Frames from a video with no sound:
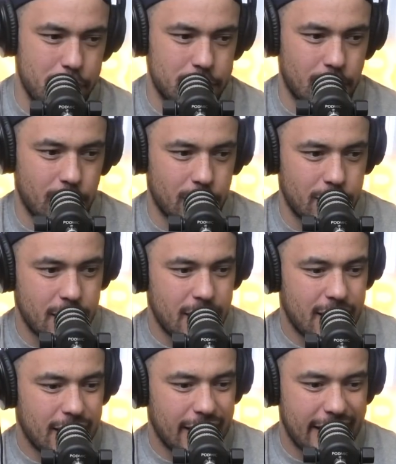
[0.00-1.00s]
boots on.
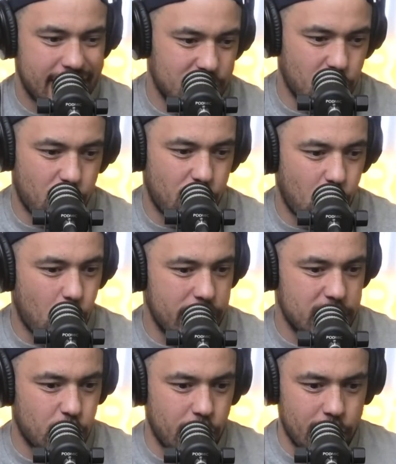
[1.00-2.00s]
Legs are
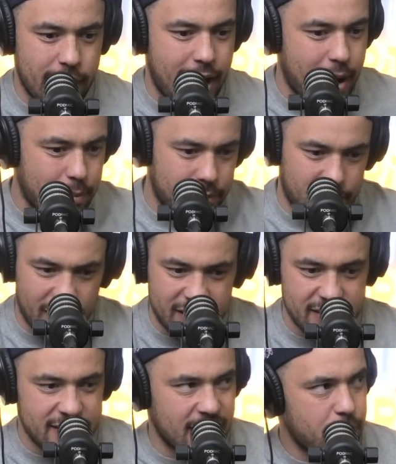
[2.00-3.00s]
always oiled up.
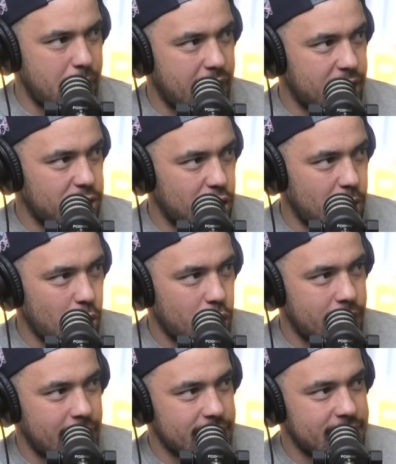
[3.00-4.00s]
Fucking slick back of doom
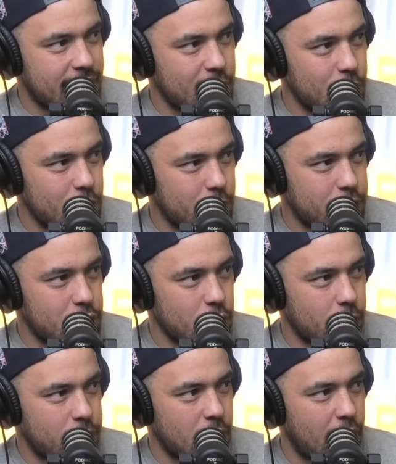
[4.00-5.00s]
walking out the tunnel with
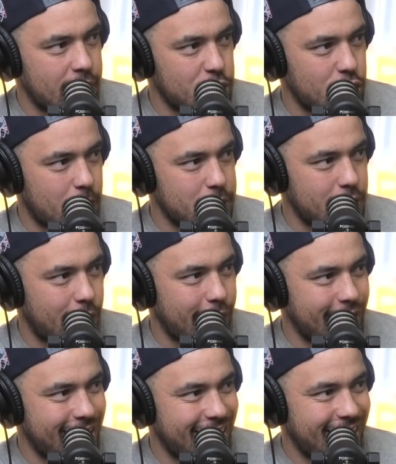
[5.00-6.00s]
the island drums
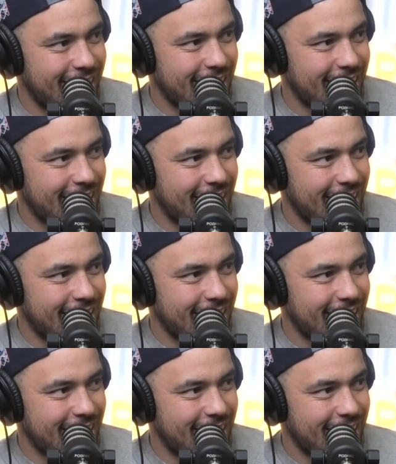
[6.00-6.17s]
going.